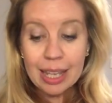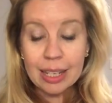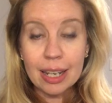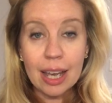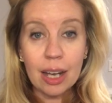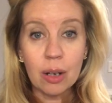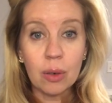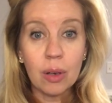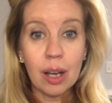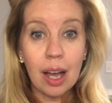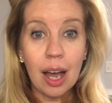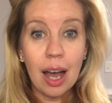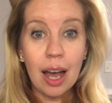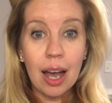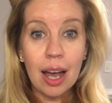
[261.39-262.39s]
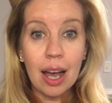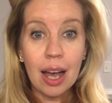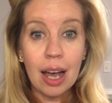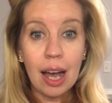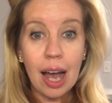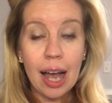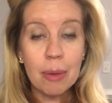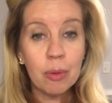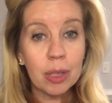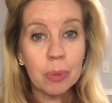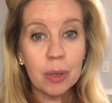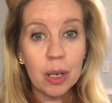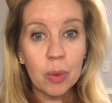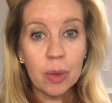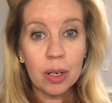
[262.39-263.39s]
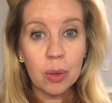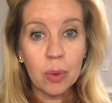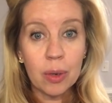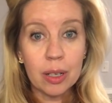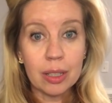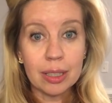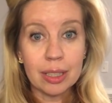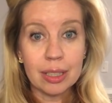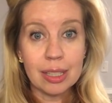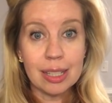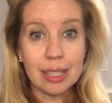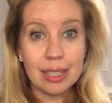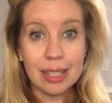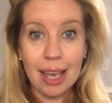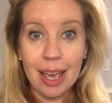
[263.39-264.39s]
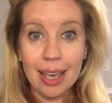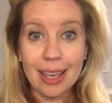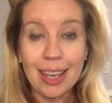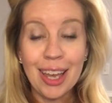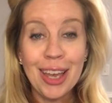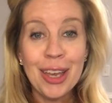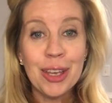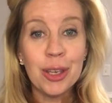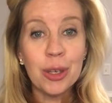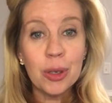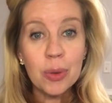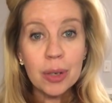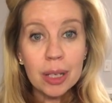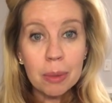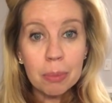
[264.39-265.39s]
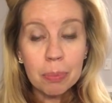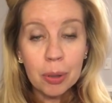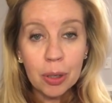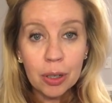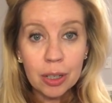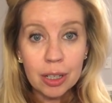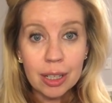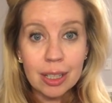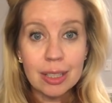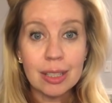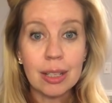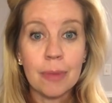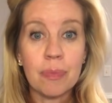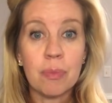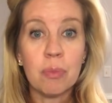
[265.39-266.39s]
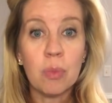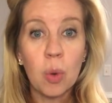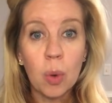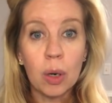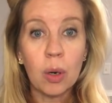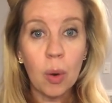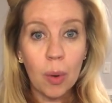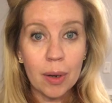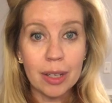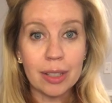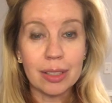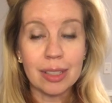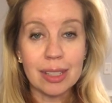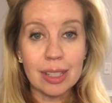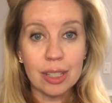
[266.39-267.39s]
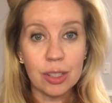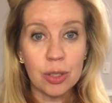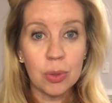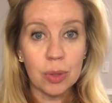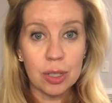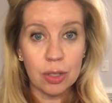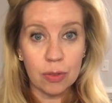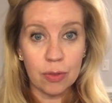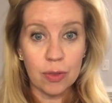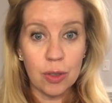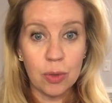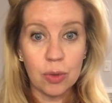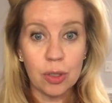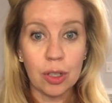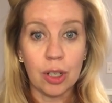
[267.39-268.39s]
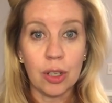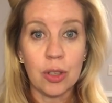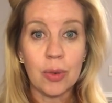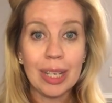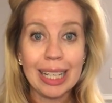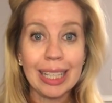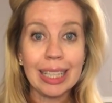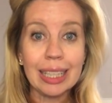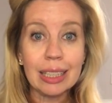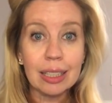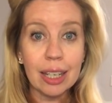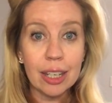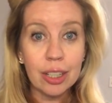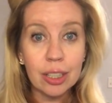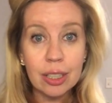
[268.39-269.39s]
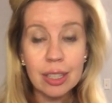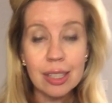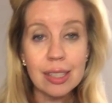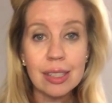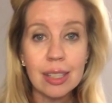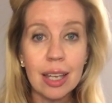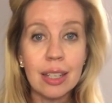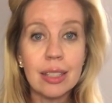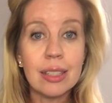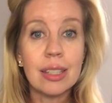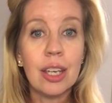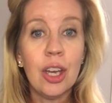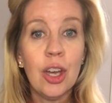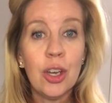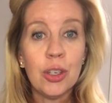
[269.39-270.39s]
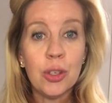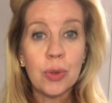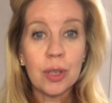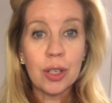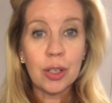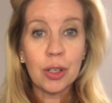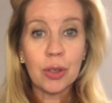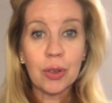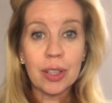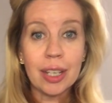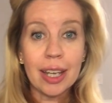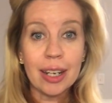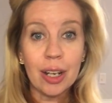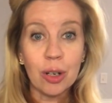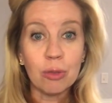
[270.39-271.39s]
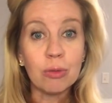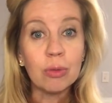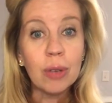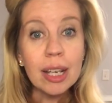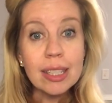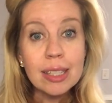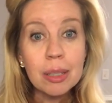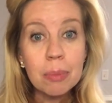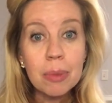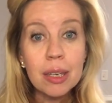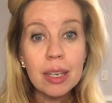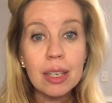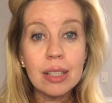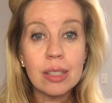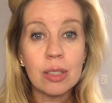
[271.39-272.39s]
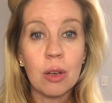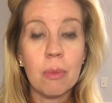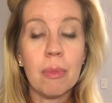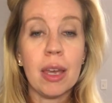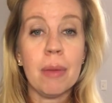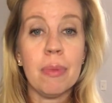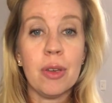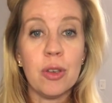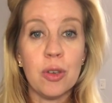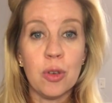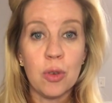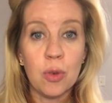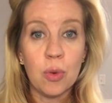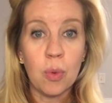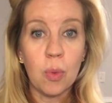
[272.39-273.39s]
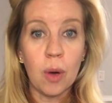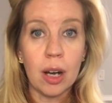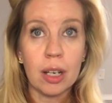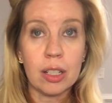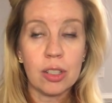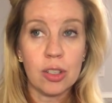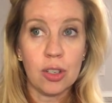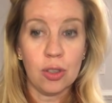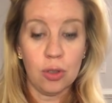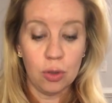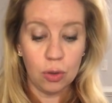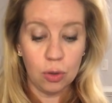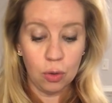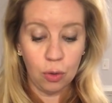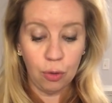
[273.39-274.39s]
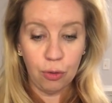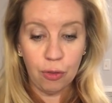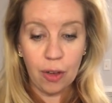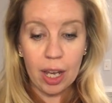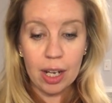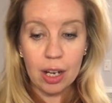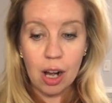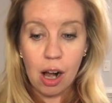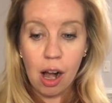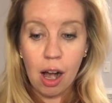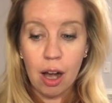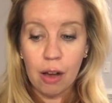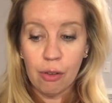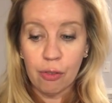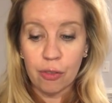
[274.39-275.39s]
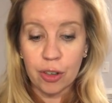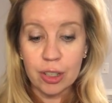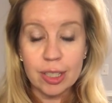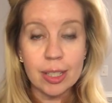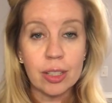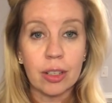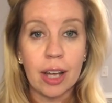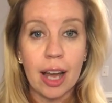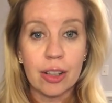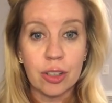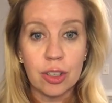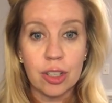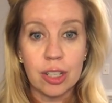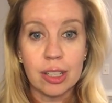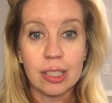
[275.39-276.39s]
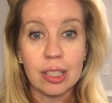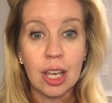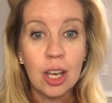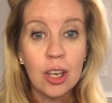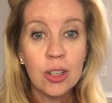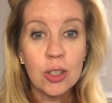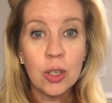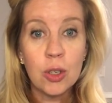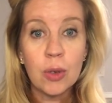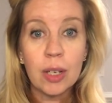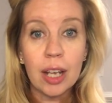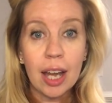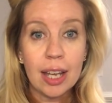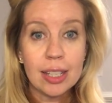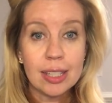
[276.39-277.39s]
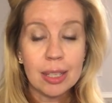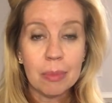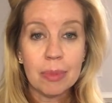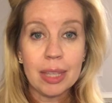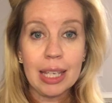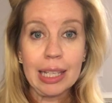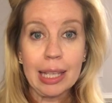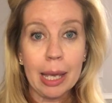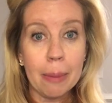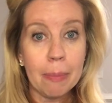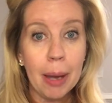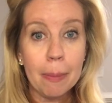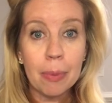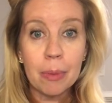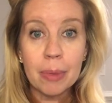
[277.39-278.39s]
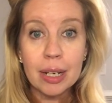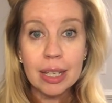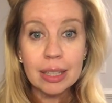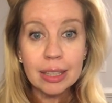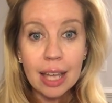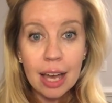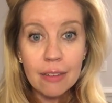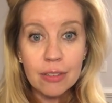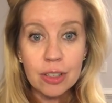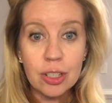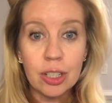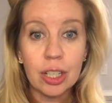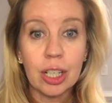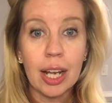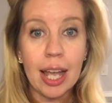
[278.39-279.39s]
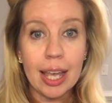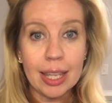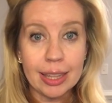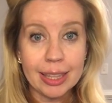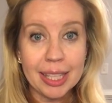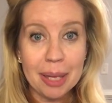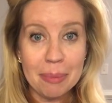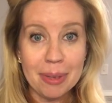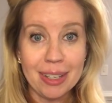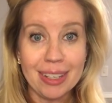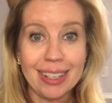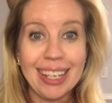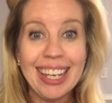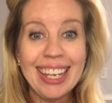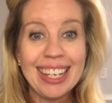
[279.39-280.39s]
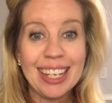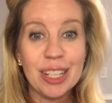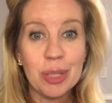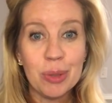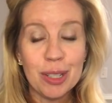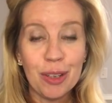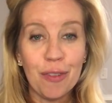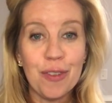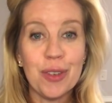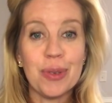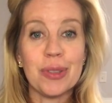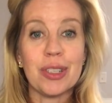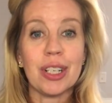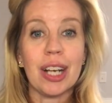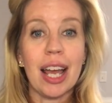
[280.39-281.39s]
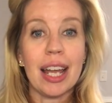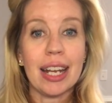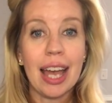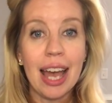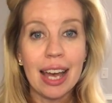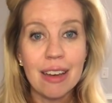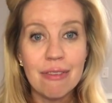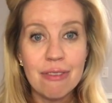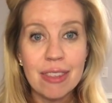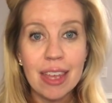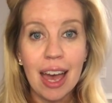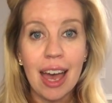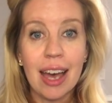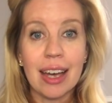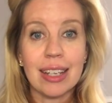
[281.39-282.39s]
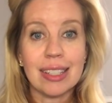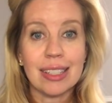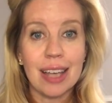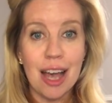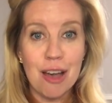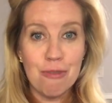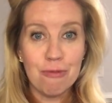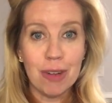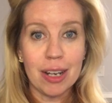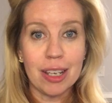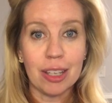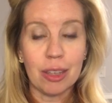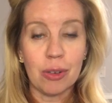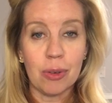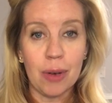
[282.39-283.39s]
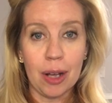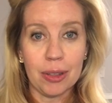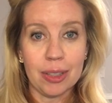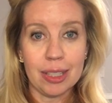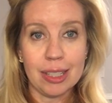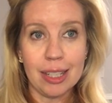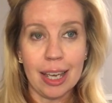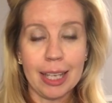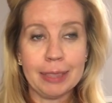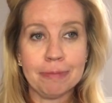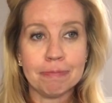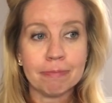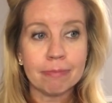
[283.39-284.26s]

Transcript: Now, I'm only putting 1 oil in today. You can put more oils into a diffuser. You can layer the scent. You can create a recipe. So maybe you want to fight off your seasonal allergies. So you could add something like peppermint and lavender and lemon into a diffuser and have that running throughout the day.